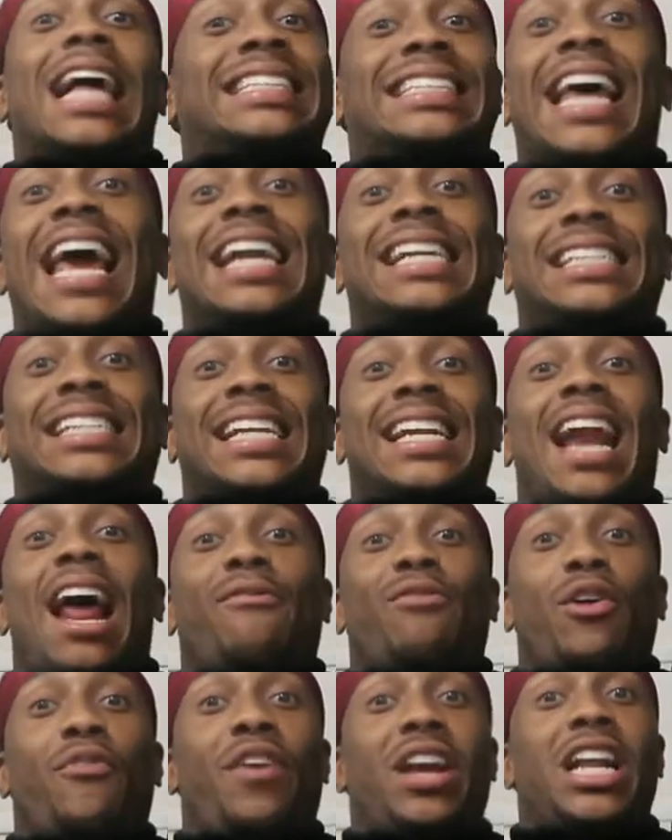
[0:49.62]
I say this in
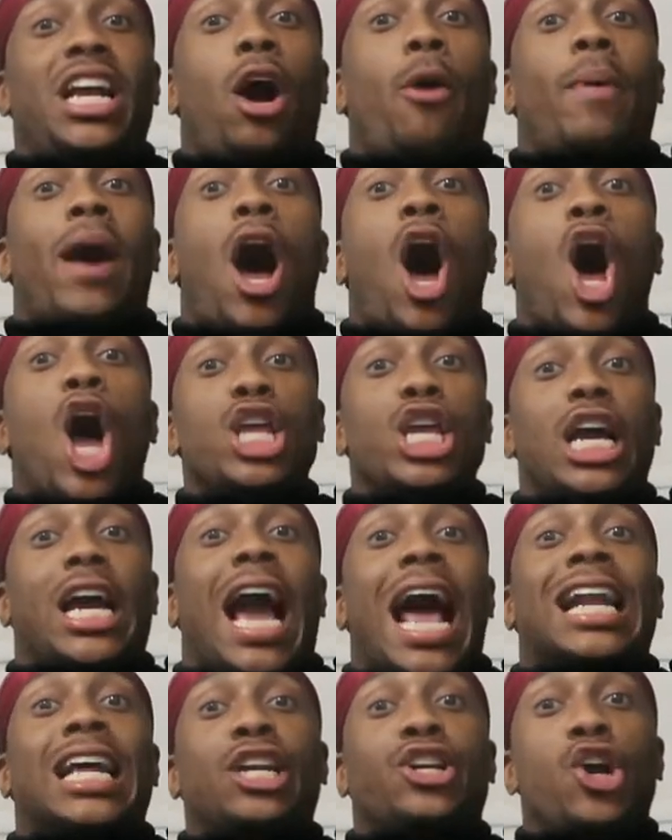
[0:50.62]
every video, but all you
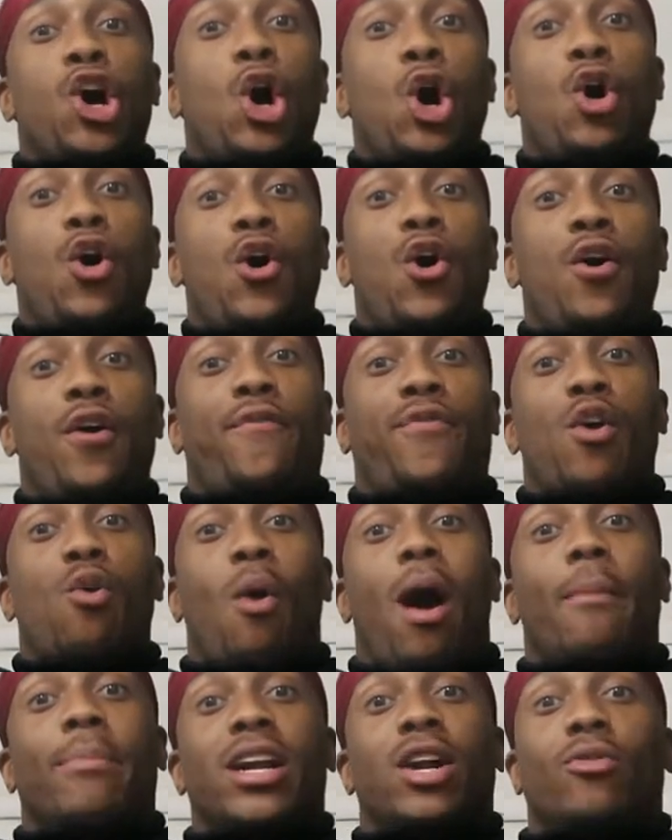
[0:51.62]
gotta do if you
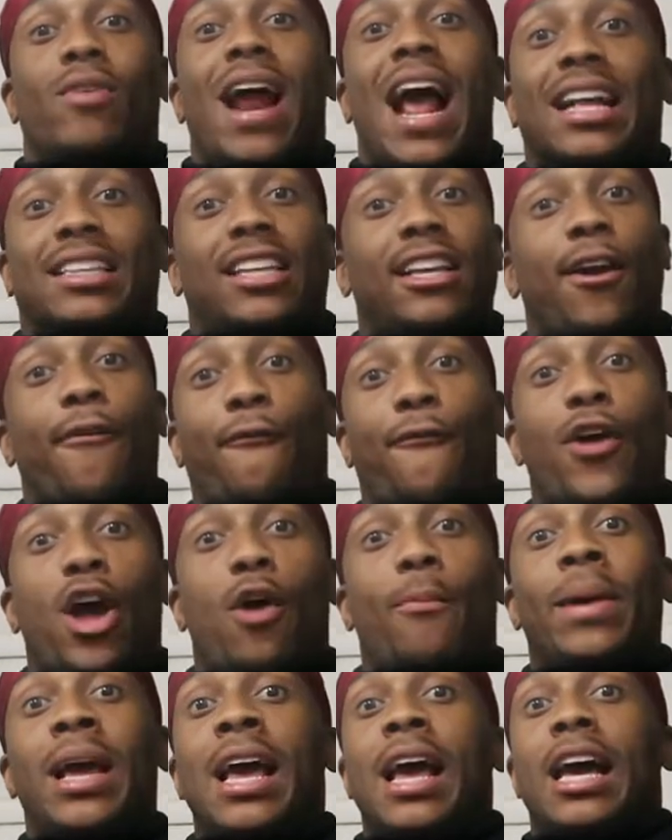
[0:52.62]
want me to react to your
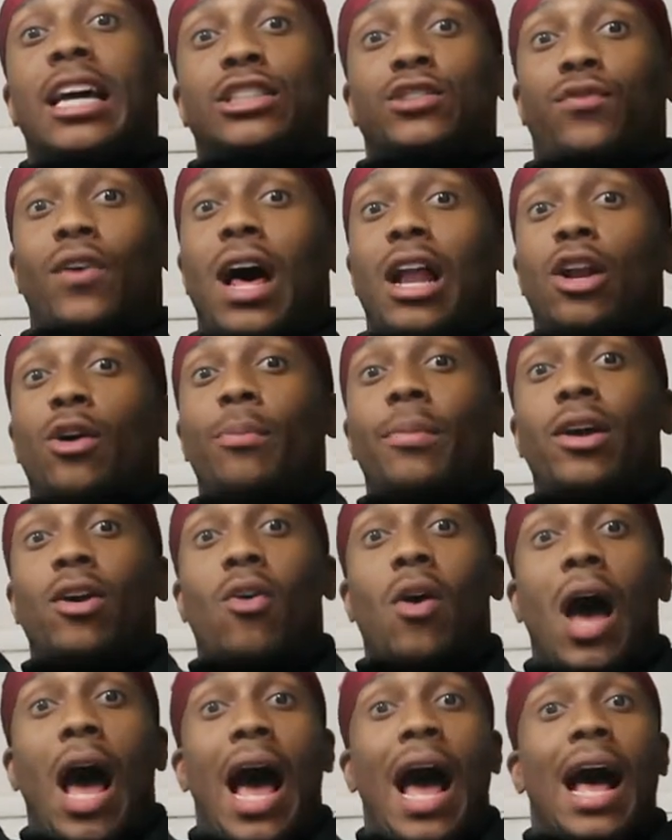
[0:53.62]
film is follow me
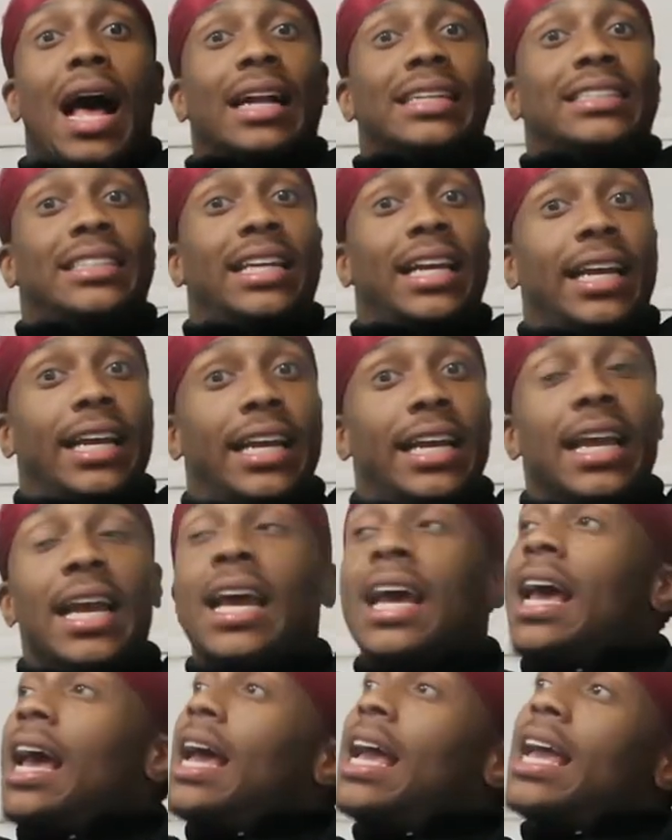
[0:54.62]
on IG,
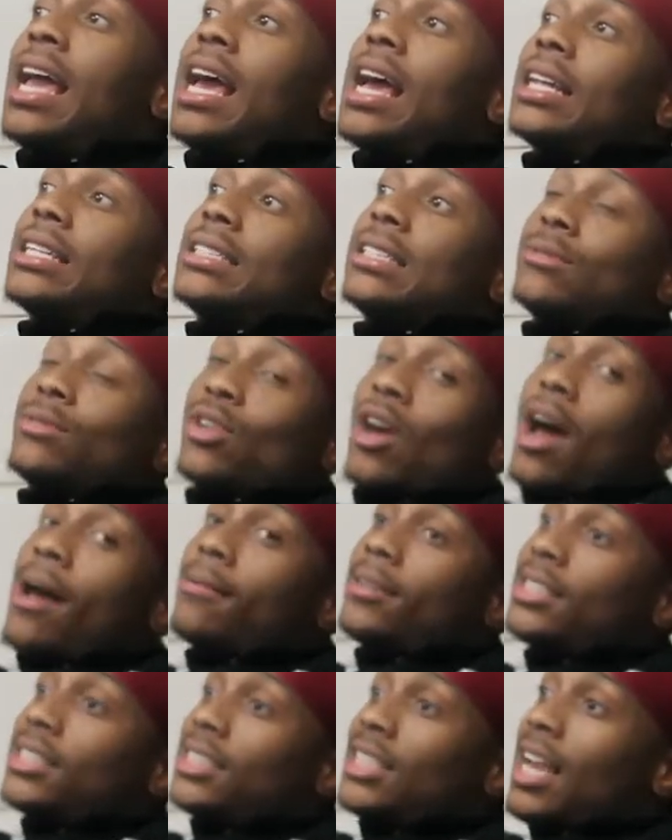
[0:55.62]

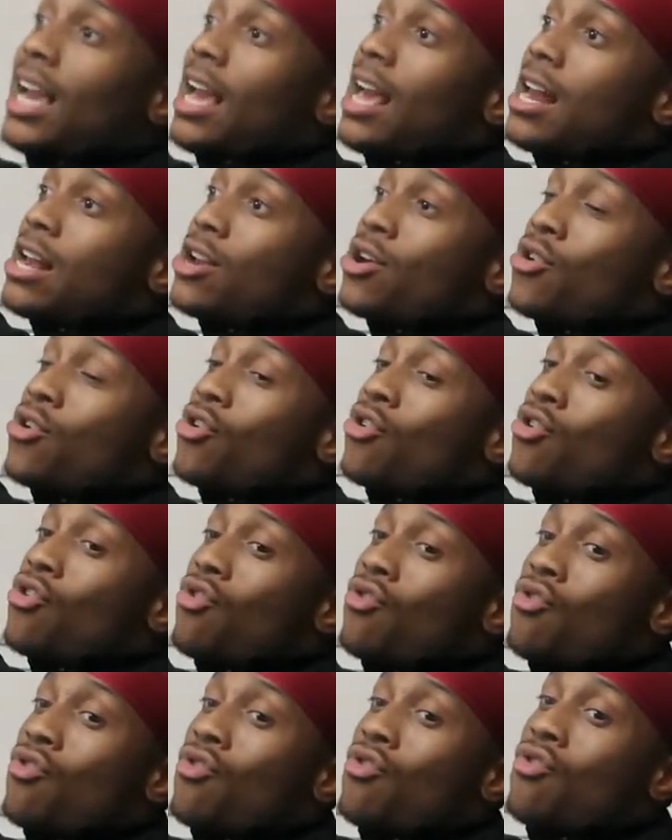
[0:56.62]
subscribe to the
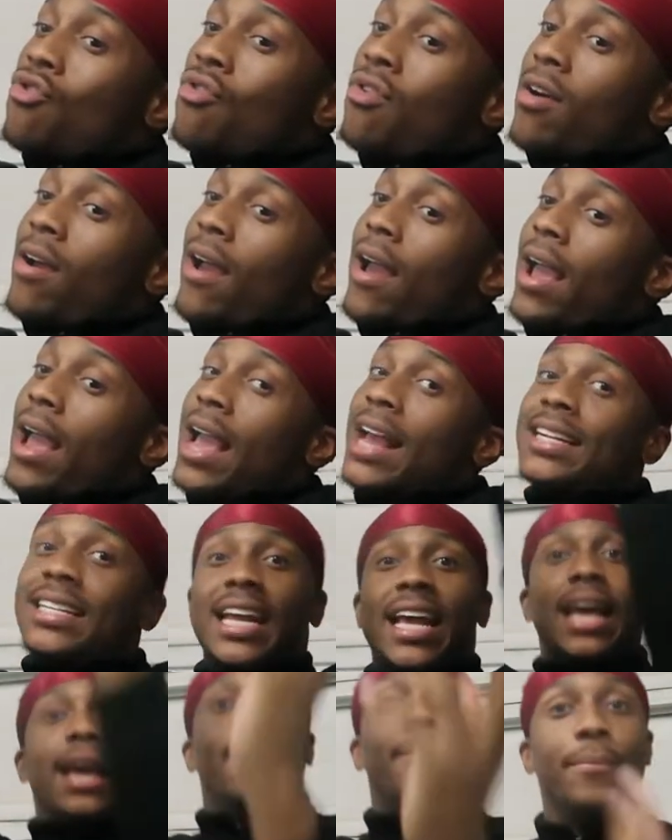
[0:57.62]
channel, and
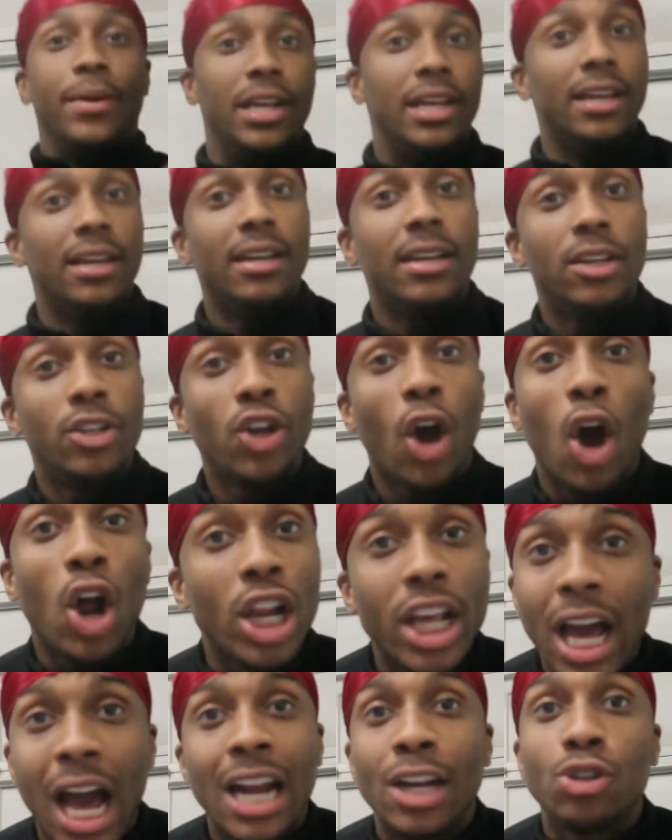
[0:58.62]
DM me.
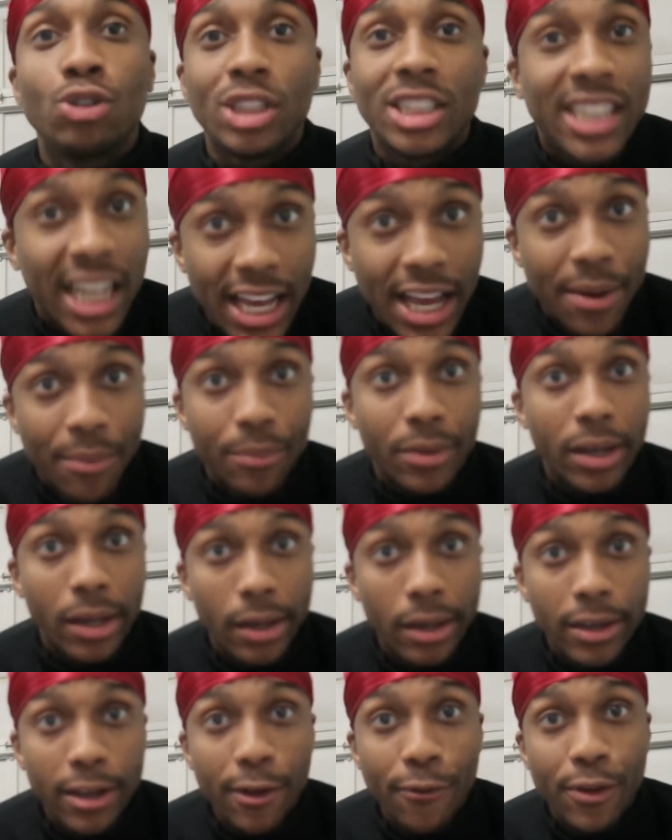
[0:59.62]
All you gotta do is DM me.
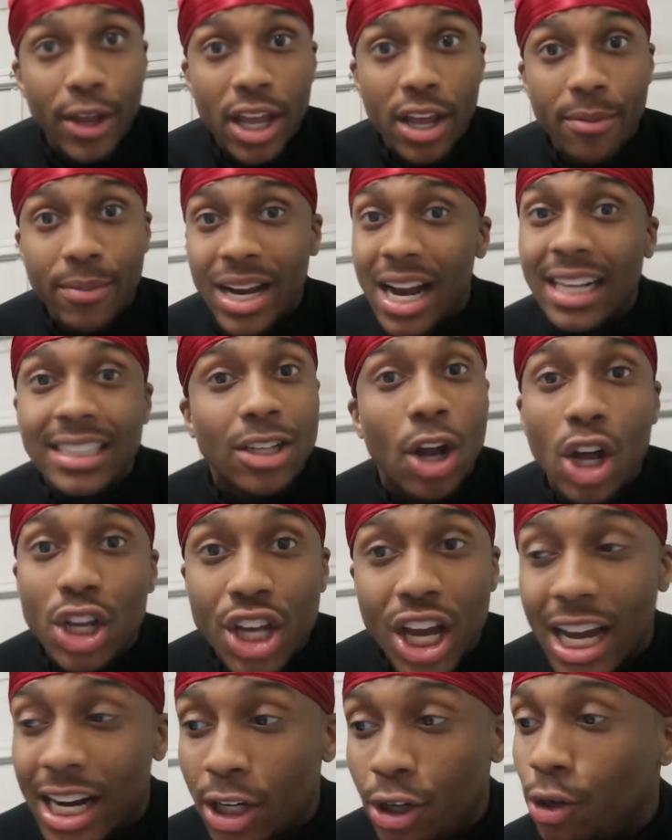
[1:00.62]
You beat me, that's all
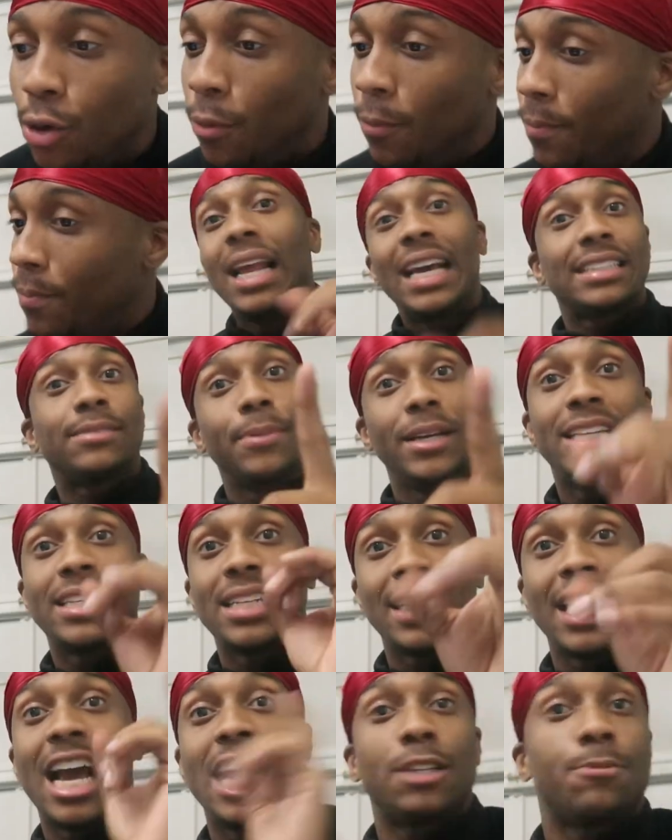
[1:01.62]
you gotta do. Let's meet
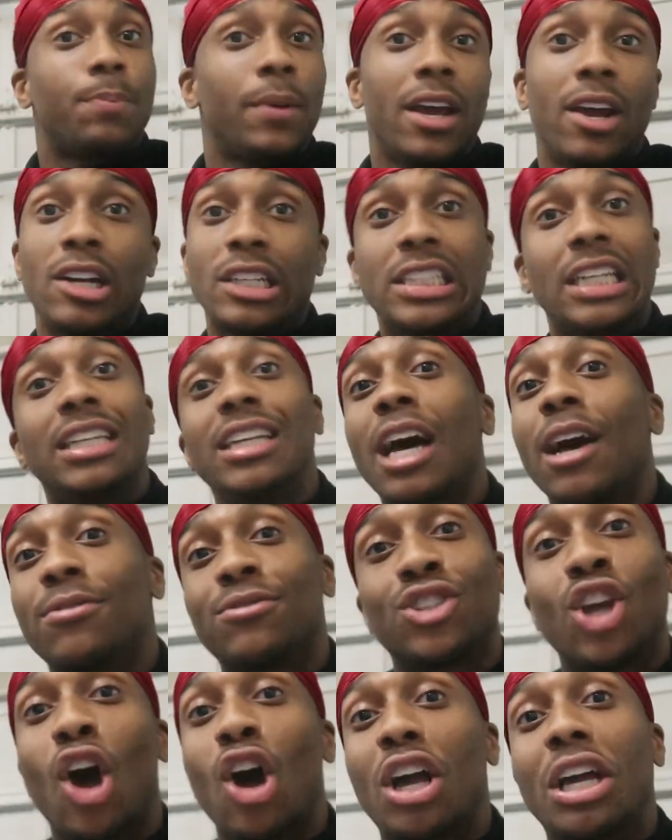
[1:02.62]
today's players.
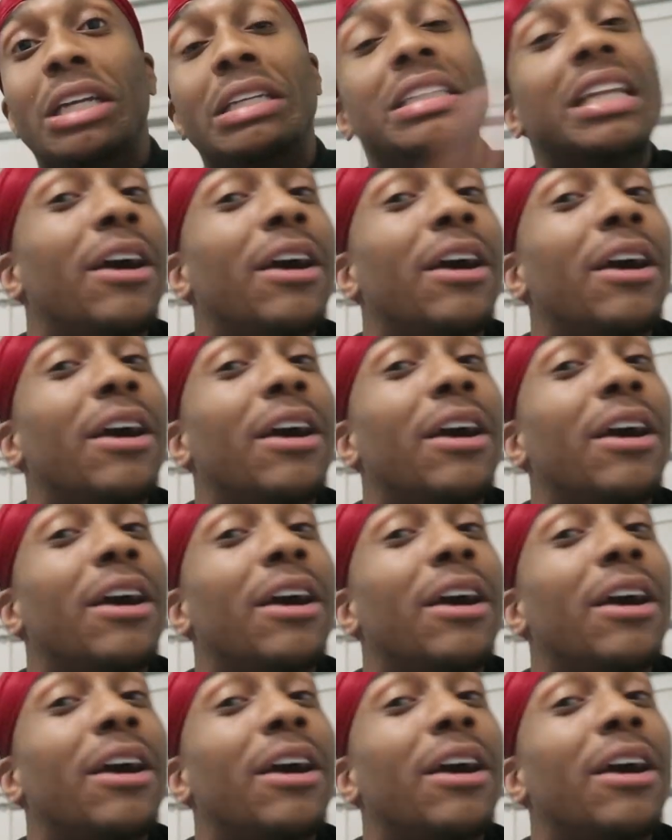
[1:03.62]
Enough talking,